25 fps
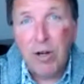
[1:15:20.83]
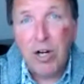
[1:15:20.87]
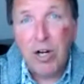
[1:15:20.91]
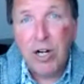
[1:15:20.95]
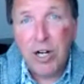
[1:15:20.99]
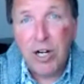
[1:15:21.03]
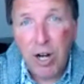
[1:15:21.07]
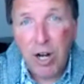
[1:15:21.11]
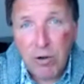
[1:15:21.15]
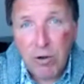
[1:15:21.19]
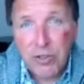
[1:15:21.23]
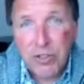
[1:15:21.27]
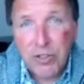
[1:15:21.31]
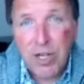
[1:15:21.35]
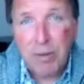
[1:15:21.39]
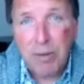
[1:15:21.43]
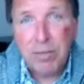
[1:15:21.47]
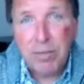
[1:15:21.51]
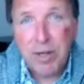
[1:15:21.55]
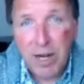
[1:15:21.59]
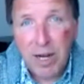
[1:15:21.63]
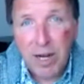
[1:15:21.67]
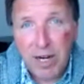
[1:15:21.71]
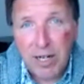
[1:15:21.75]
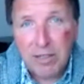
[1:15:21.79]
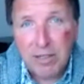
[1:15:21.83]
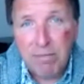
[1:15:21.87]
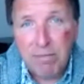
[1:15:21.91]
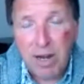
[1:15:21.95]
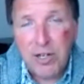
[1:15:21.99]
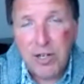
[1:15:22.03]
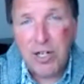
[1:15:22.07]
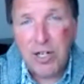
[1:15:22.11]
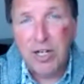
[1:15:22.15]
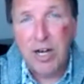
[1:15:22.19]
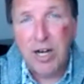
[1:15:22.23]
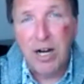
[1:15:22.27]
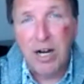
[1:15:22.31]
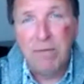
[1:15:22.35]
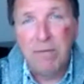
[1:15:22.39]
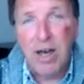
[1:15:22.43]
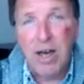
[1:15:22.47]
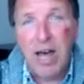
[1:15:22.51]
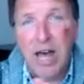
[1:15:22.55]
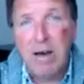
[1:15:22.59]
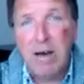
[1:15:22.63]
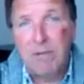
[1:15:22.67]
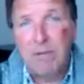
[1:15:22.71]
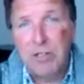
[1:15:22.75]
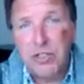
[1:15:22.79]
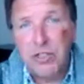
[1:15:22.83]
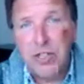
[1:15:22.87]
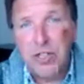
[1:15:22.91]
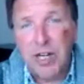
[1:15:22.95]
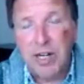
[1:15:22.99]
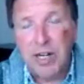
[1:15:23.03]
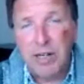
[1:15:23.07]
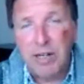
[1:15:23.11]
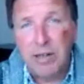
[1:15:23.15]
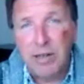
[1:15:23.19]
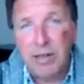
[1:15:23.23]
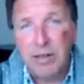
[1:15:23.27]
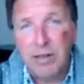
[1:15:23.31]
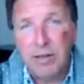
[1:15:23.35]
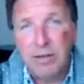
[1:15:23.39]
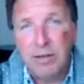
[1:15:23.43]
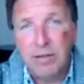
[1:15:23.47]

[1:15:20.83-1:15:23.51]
close up card magic I've ever seen.